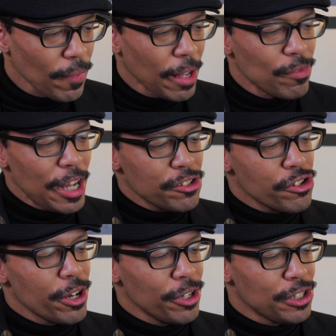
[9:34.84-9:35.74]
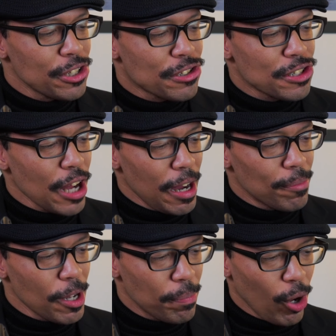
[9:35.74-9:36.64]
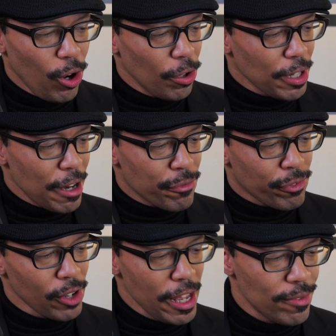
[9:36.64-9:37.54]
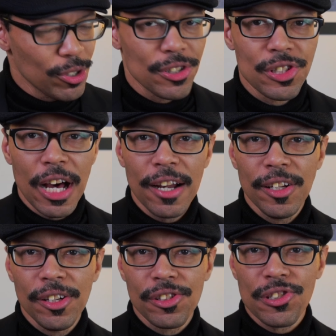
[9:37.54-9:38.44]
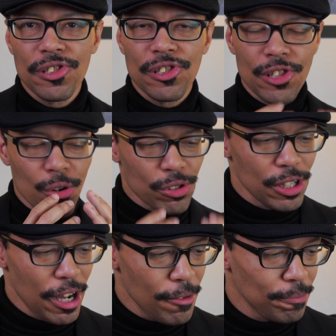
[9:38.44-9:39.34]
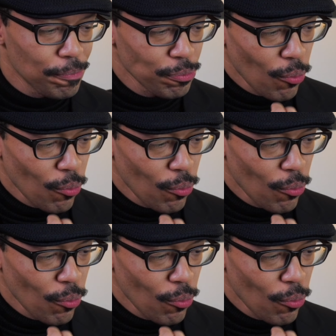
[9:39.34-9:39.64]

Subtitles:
That cherry just sobbed up all that flavor inside of there, just soaked it up.